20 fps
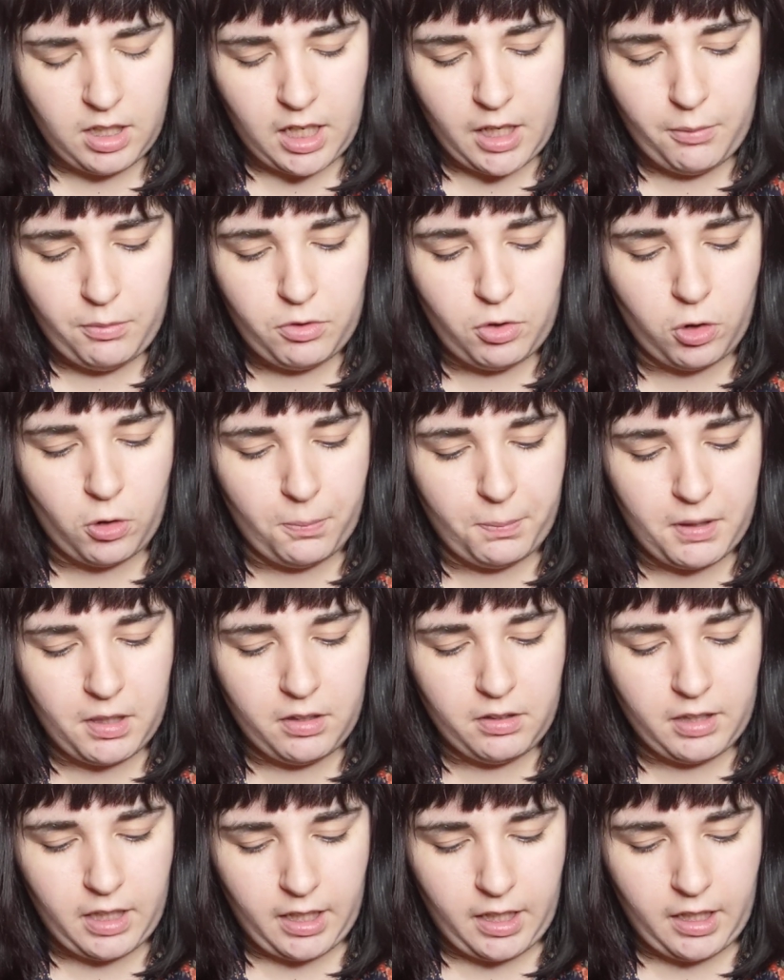was
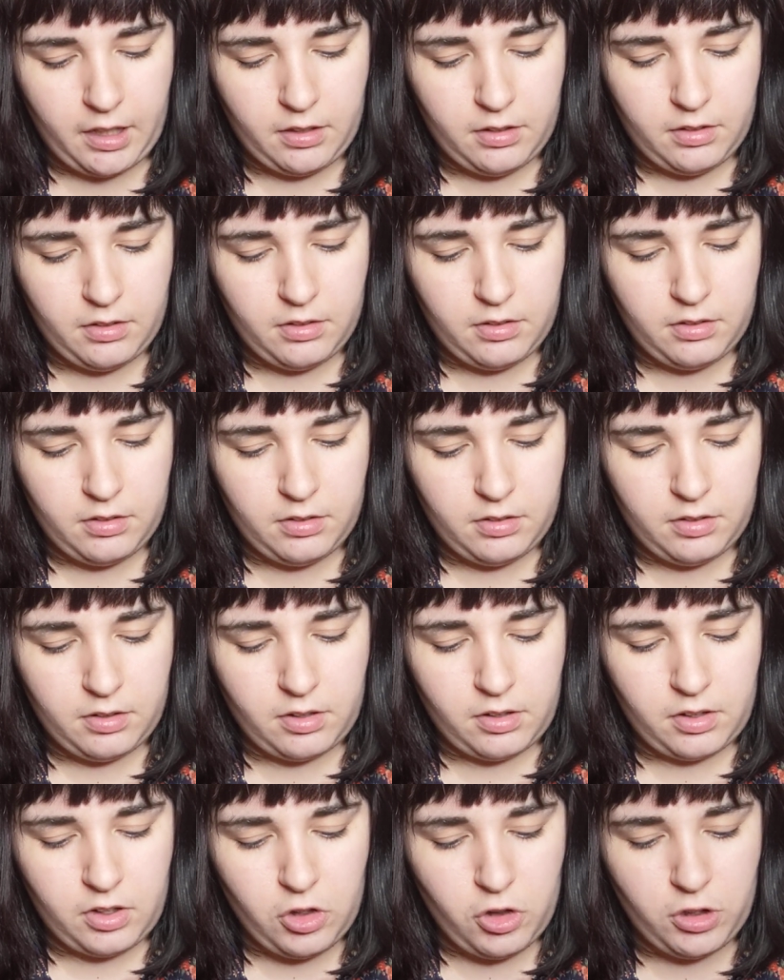hoping that
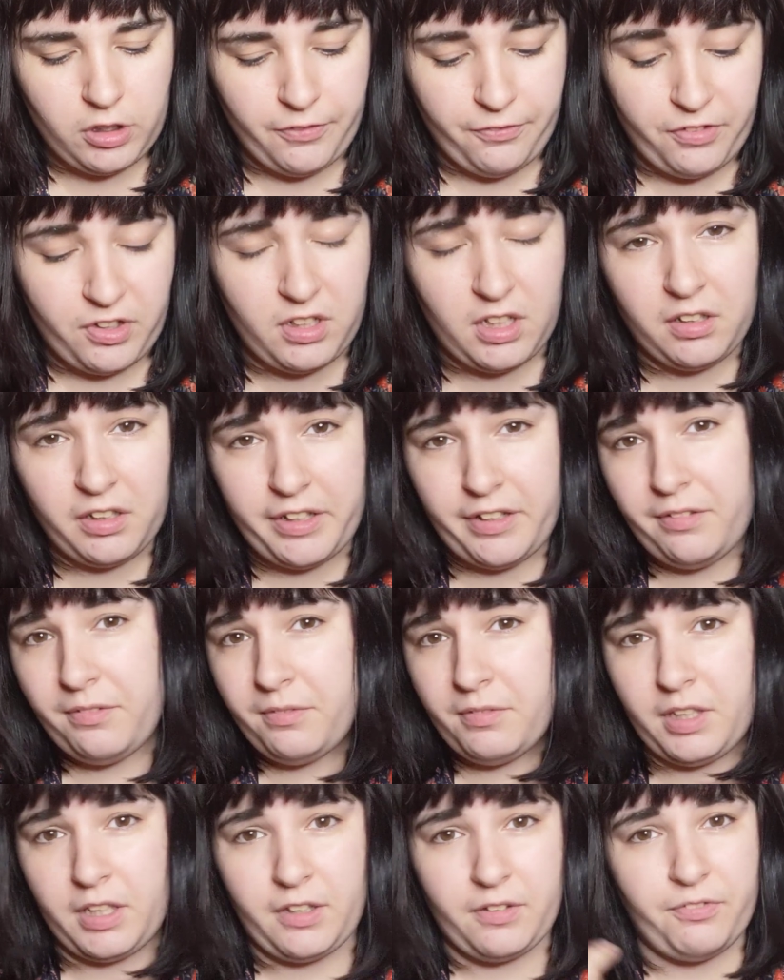the vanilla,
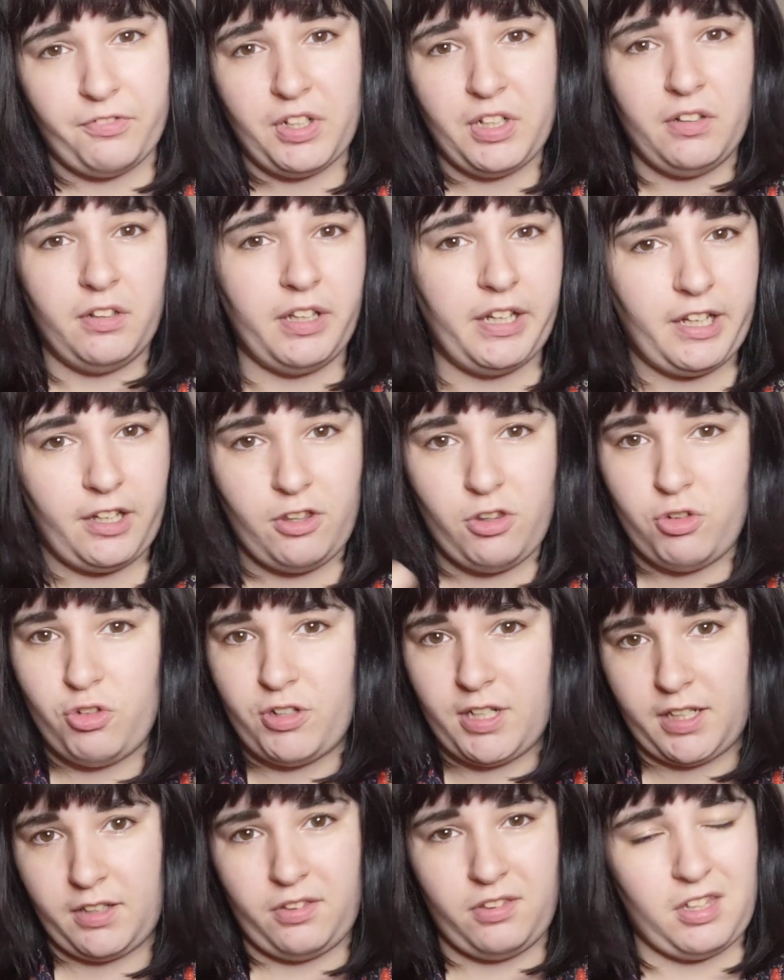like a vanilla
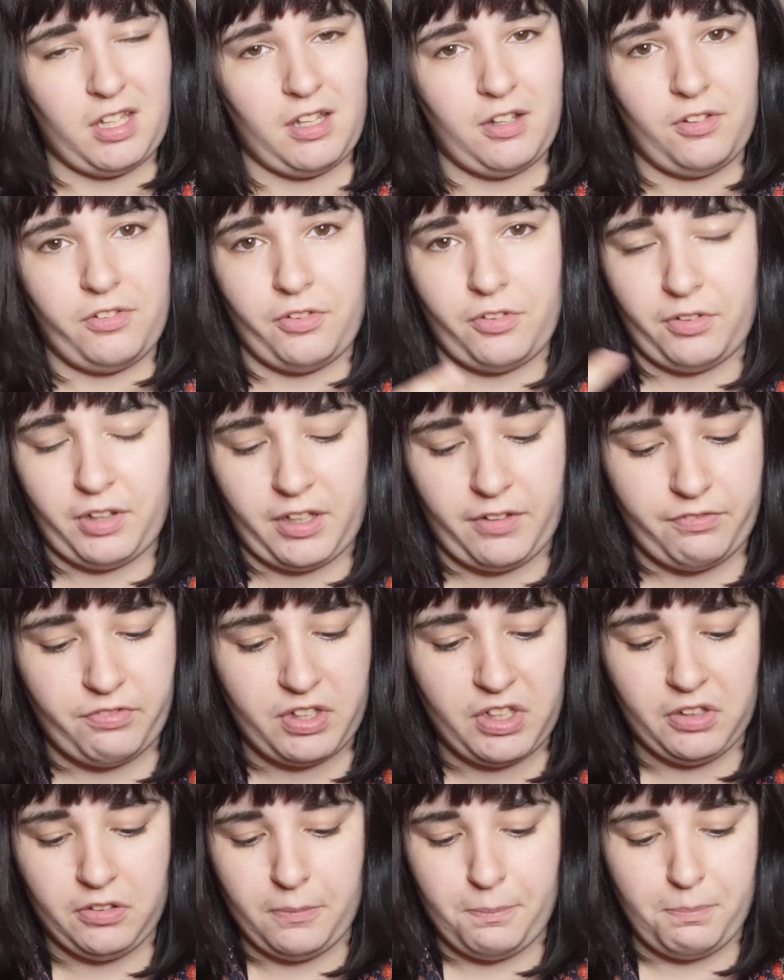extract scent or like a
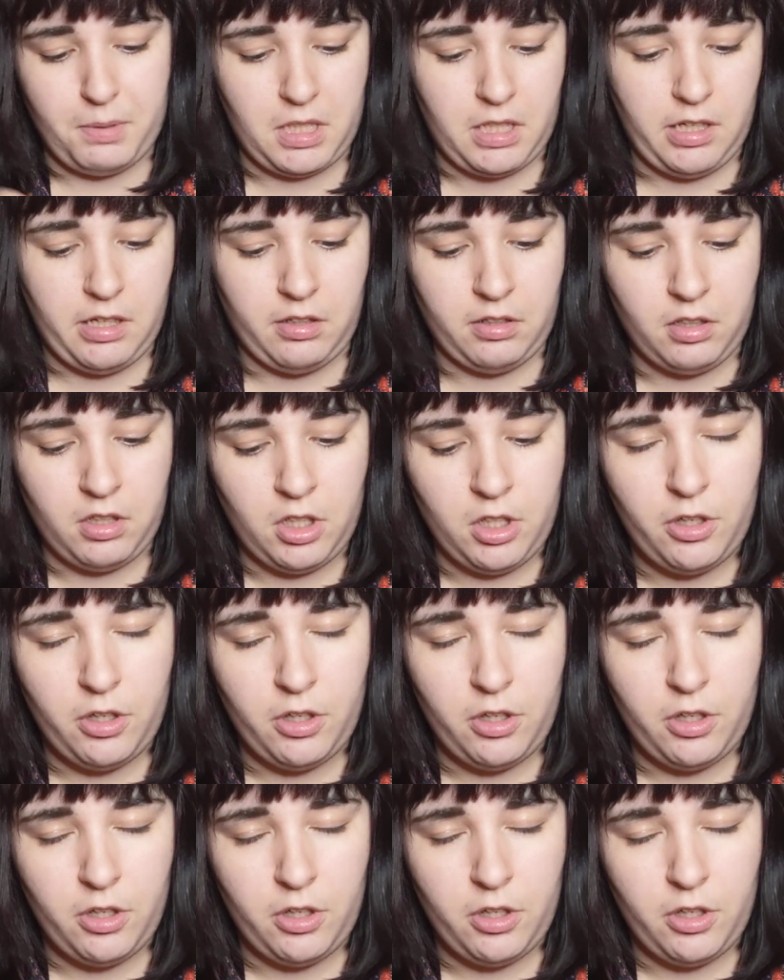vanilla bean,